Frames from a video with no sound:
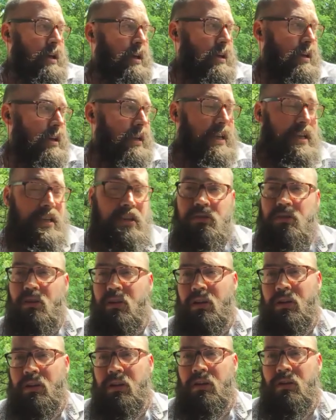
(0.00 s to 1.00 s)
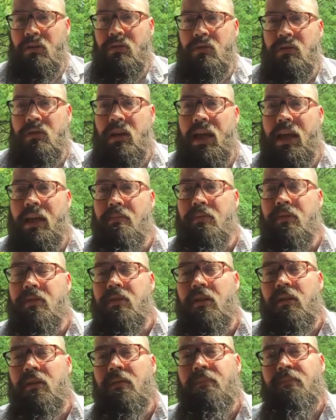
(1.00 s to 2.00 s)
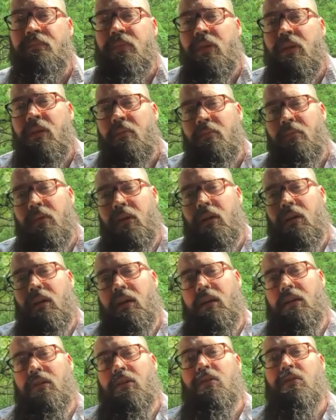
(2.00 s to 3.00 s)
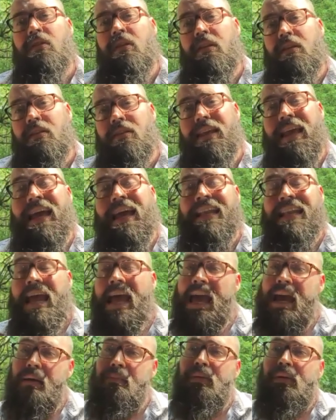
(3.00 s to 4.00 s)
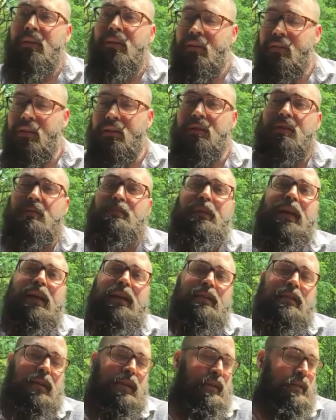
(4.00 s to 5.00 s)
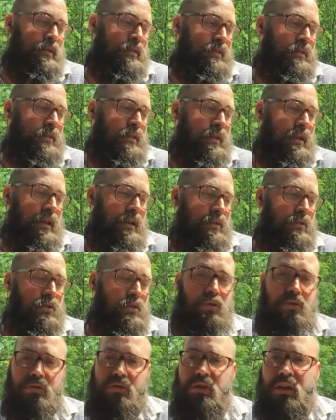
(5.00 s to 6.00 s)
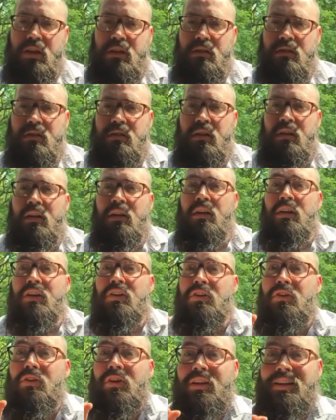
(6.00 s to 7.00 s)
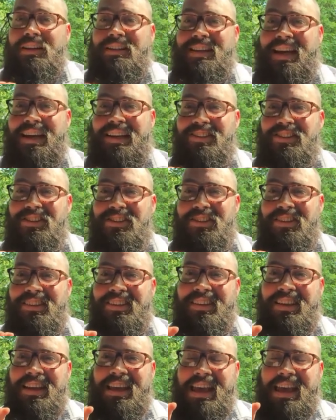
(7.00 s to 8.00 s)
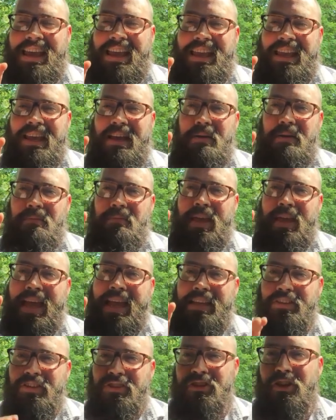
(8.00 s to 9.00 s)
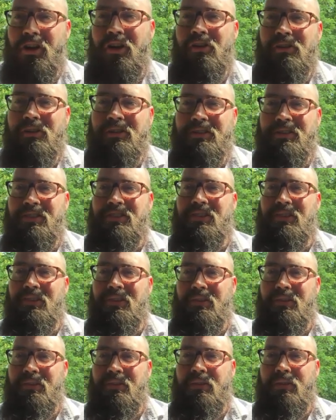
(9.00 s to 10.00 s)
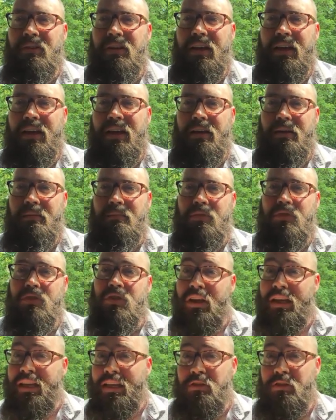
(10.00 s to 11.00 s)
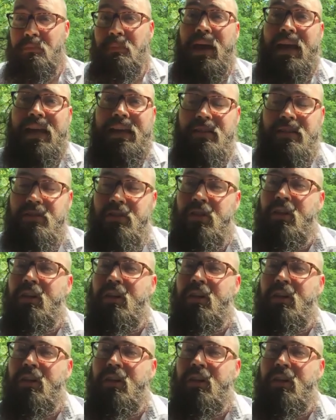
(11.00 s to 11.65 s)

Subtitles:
he's not going to use Ableton, but he uses an app that displays his chord sheets. You can attach a song to each page.